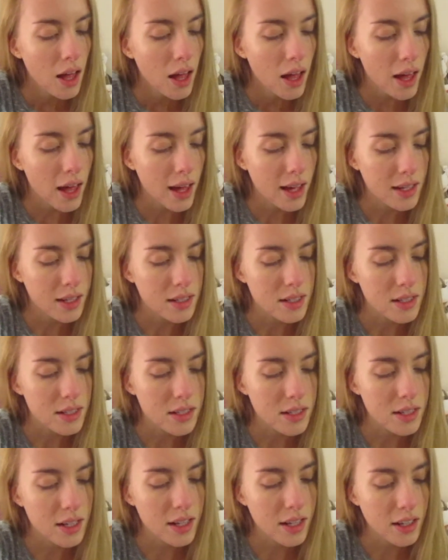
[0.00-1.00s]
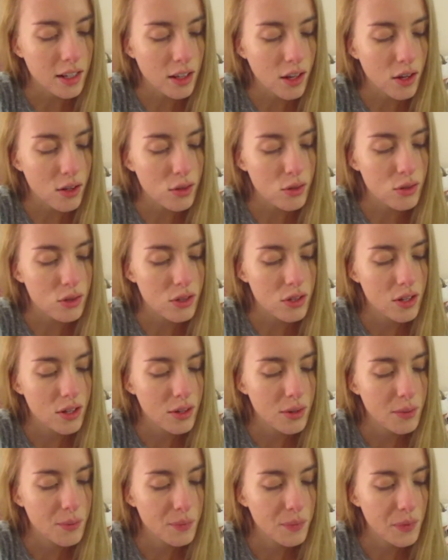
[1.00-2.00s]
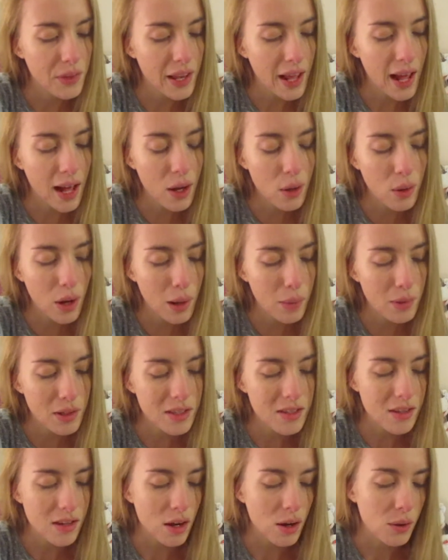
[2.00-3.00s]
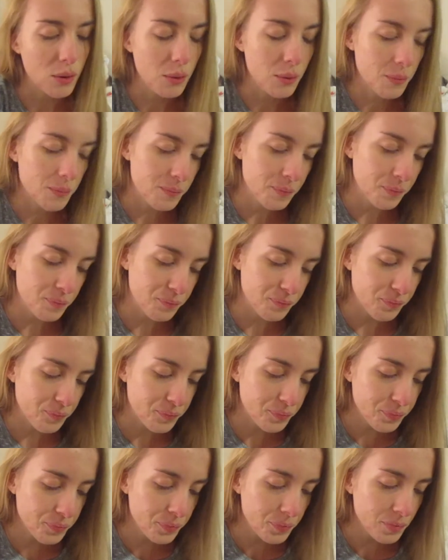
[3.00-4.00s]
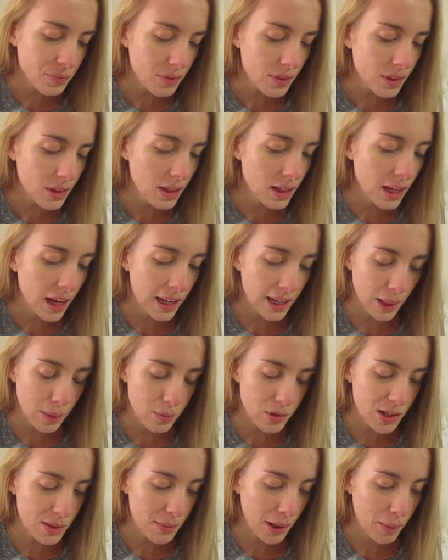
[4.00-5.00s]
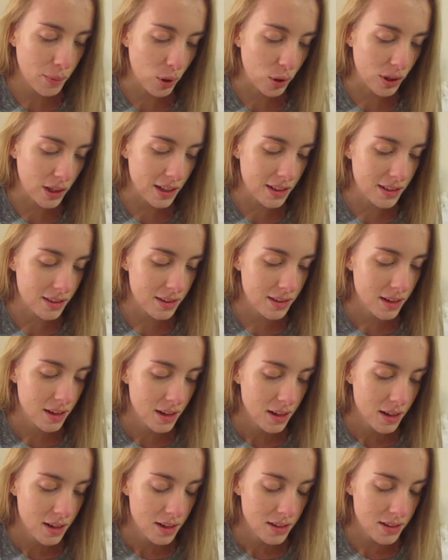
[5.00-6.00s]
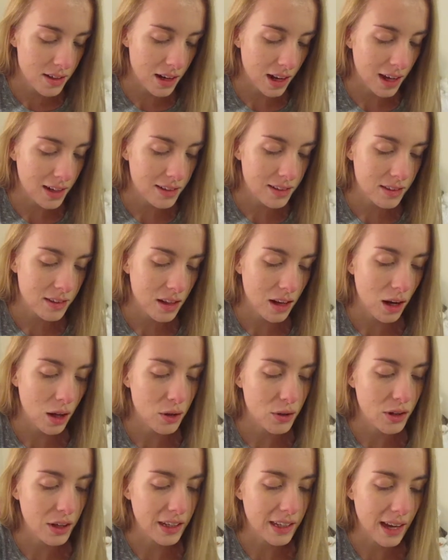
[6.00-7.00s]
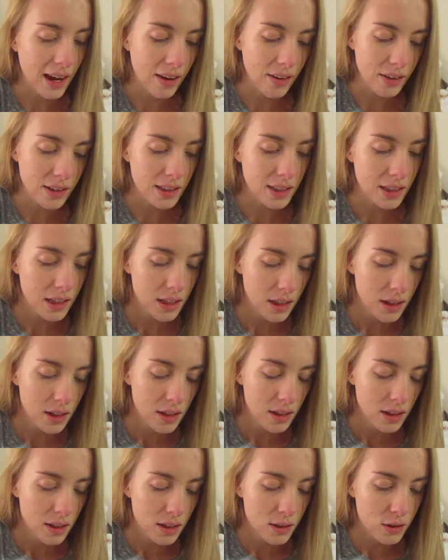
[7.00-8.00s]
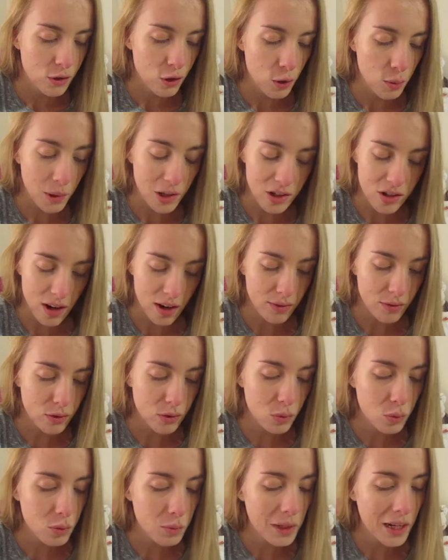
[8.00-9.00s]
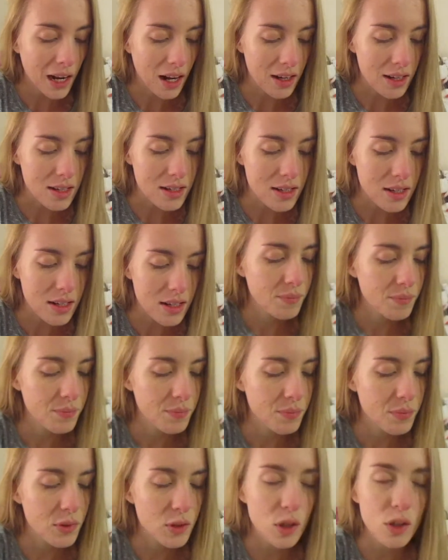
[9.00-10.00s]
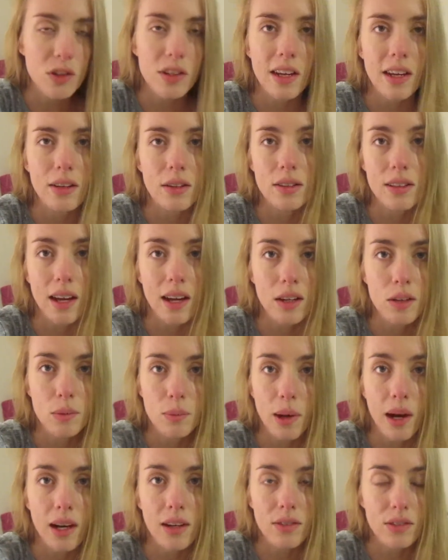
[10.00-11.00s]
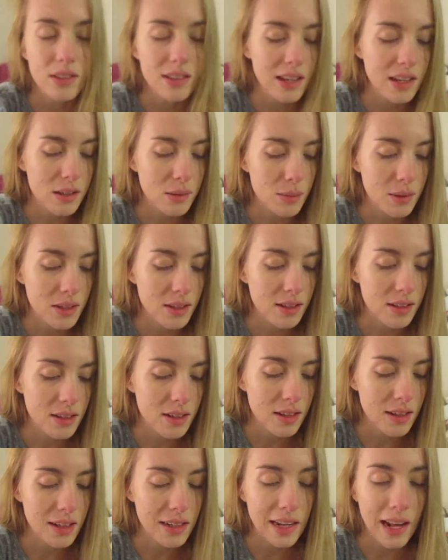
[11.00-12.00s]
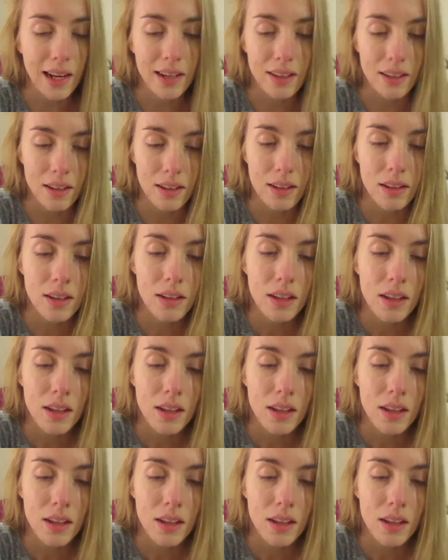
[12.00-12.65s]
And it goes, "Now I must go and empty my pockets to lighten the load I carry, so my travels will be light, not held down by resentment and anger,